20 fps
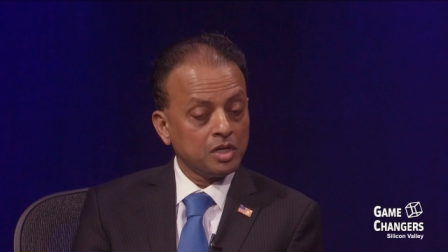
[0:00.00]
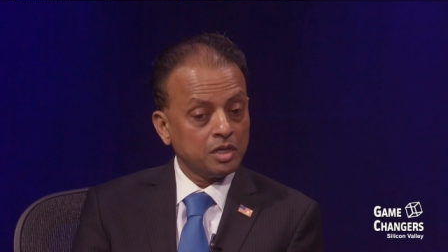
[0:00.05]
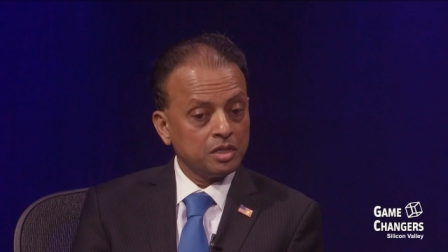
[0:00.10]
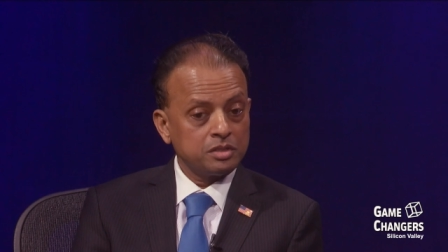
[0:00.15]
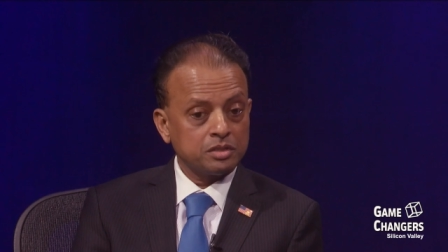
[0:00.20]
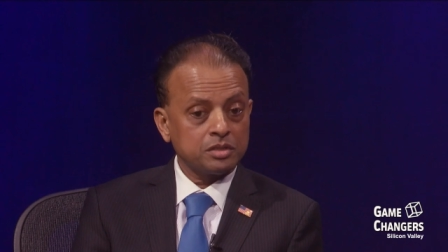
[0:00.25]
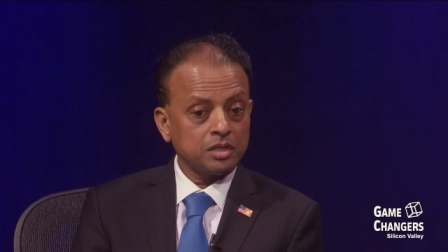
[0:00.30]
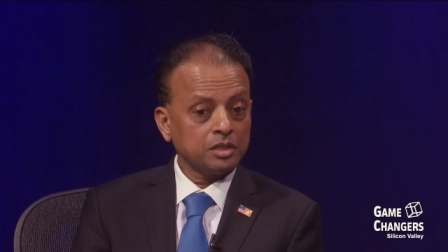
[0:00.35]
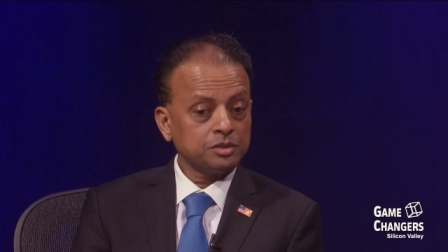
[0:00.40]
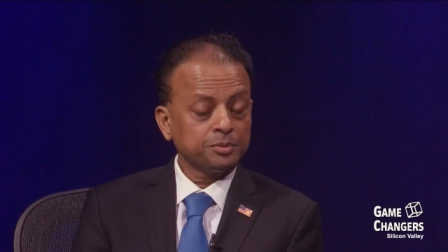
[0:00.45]

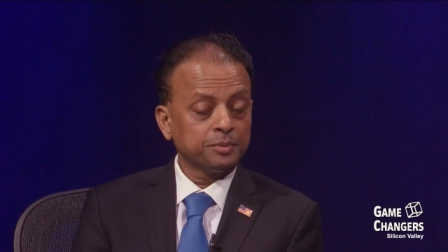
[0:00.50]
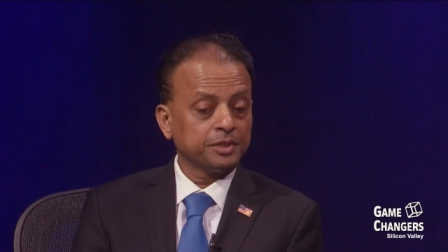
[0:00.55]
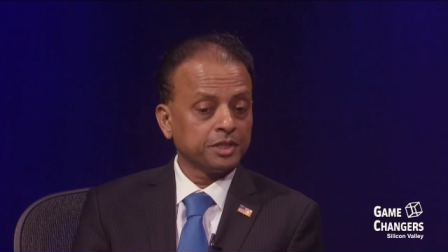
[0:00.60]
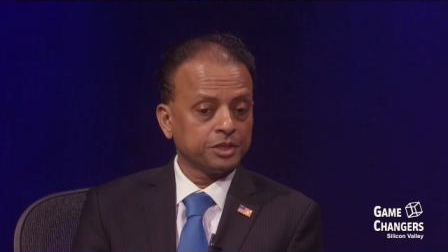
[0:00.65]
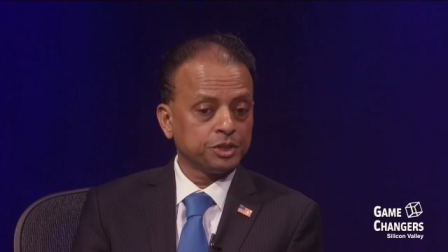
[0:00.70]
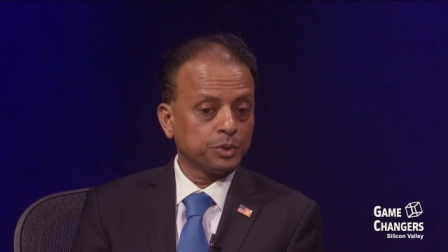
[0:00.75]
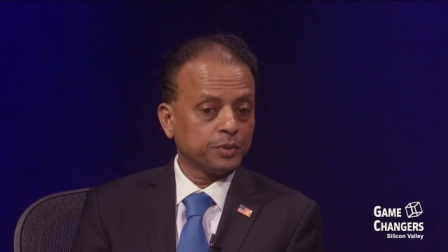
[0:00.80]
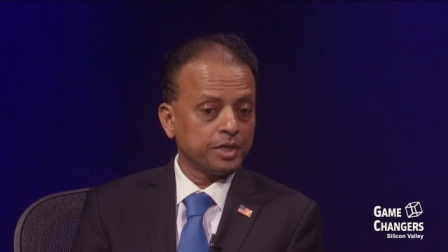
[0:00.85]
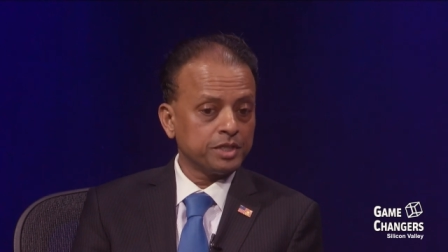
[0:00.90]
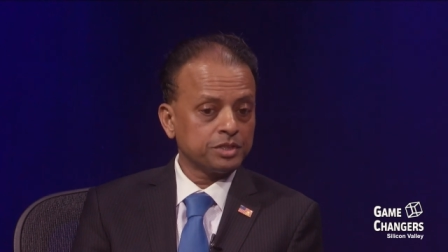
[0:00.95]
It starts with
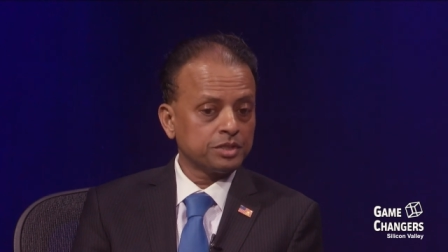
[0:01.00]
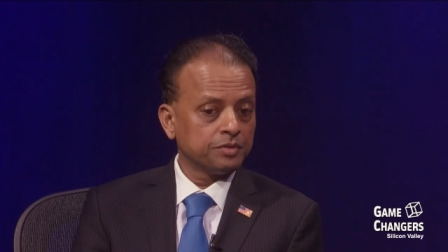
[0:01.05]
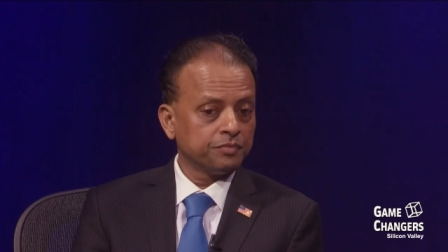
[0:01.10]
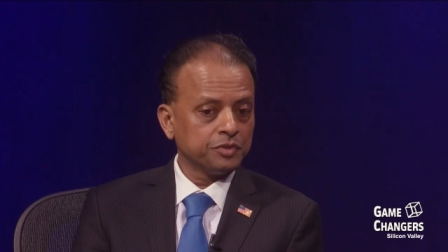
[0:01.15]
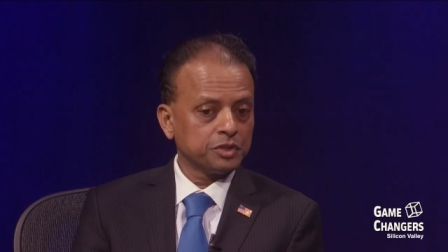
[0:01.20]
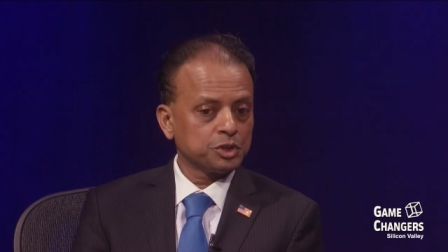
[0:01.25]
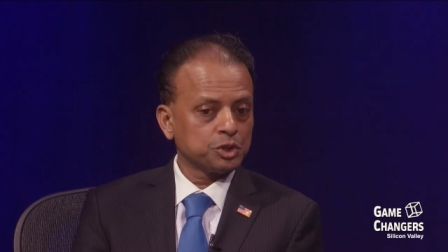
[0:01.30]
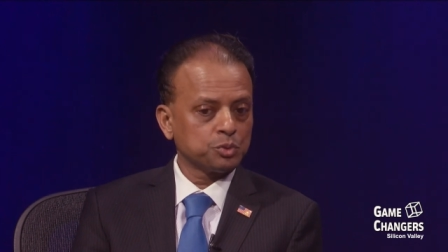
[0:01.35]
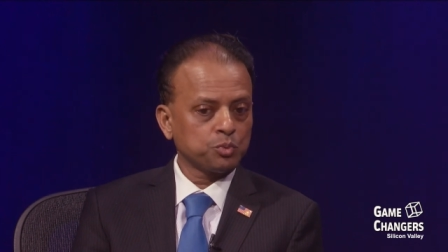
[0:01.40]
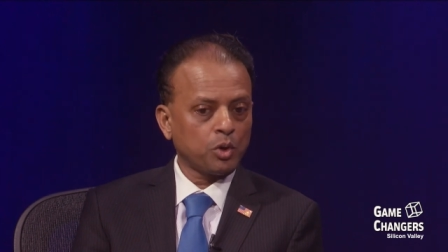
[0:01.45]
education,
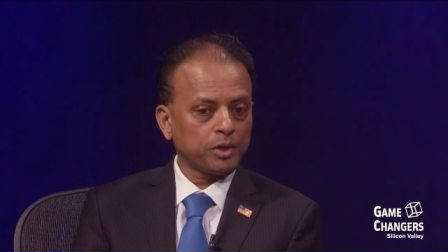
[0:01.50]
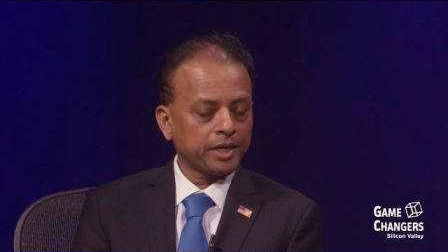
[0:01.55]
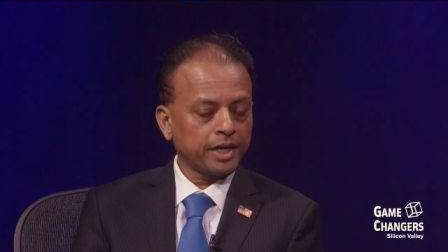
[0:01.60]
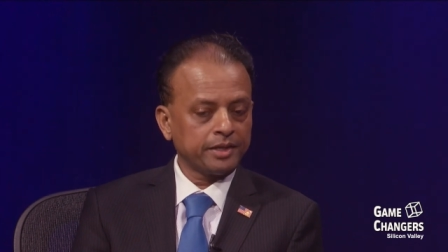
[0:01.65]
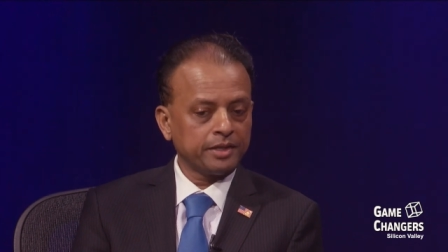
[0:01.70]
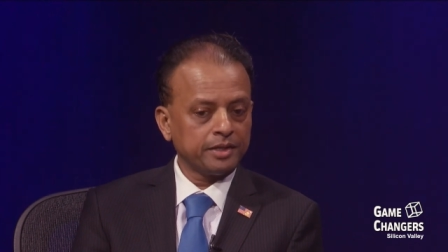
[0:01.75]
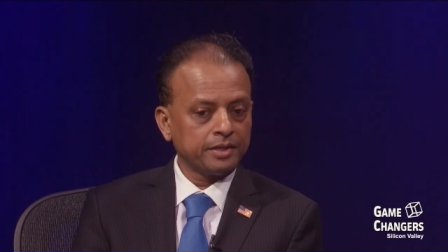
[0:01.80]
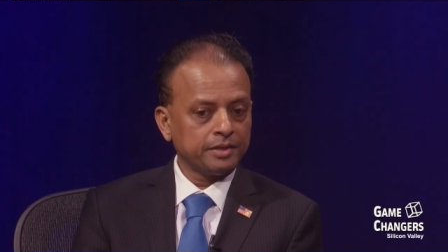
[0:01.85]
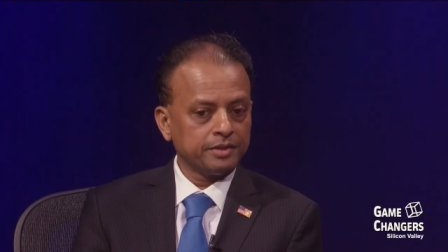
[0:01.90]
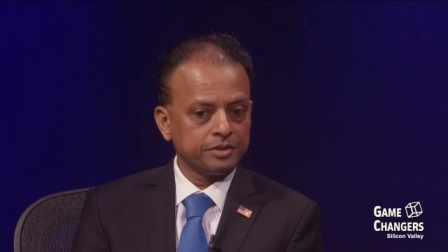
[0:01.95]
which is what
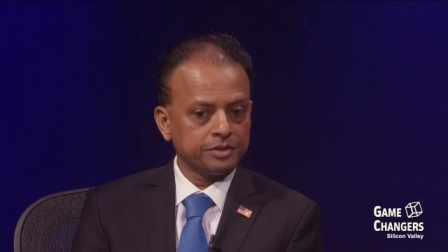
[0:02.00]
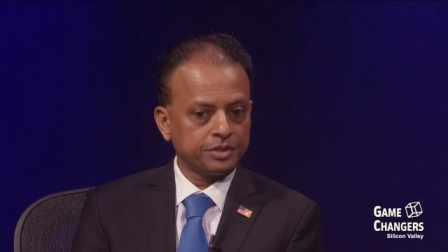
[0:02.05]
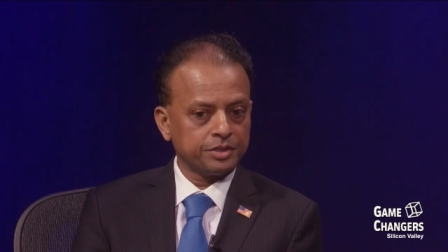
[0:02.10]
I did in the